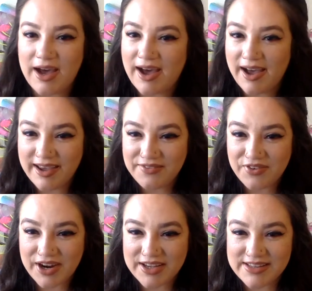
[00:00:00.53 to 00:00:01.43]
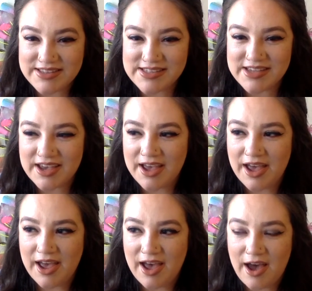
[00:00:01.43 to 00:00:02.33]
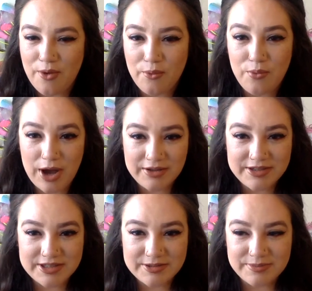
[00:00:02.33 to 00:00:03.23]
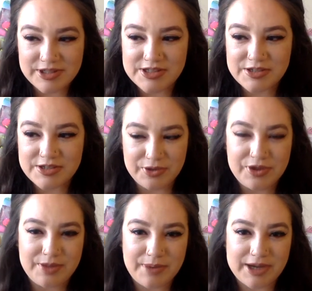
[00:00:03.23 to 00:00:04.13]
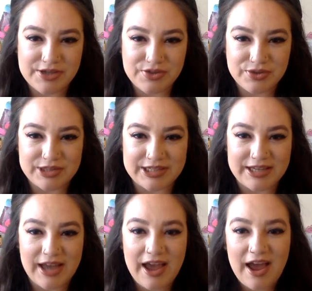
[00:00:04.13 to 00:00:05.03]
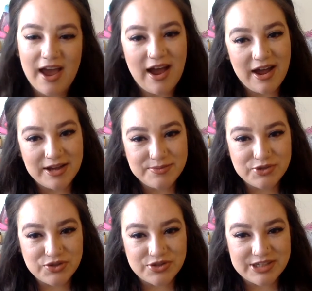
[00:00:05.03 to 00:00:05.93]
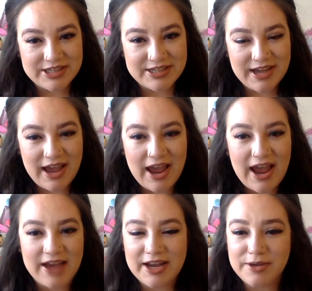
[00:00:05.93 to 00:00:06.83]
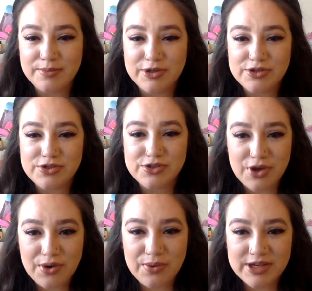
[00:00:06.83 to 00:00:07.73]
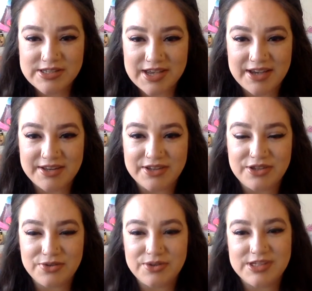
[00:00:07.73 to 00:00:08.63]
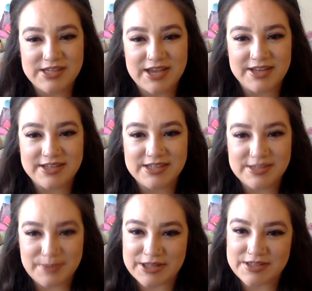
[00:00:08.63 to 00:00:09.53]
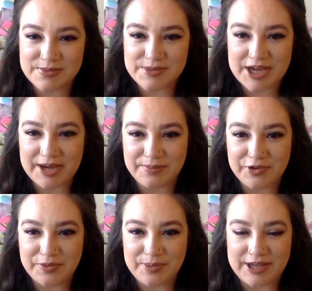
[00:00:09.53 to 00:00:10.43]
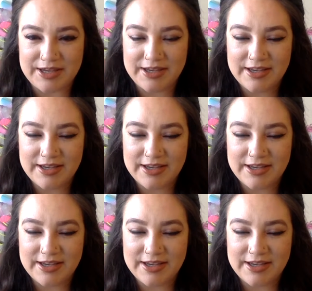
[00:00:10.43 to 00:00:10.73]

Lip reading: Hi friends! Welcome to Beauty by Tree. I'm Tree, and I'm so excited you decided to spend some time with me.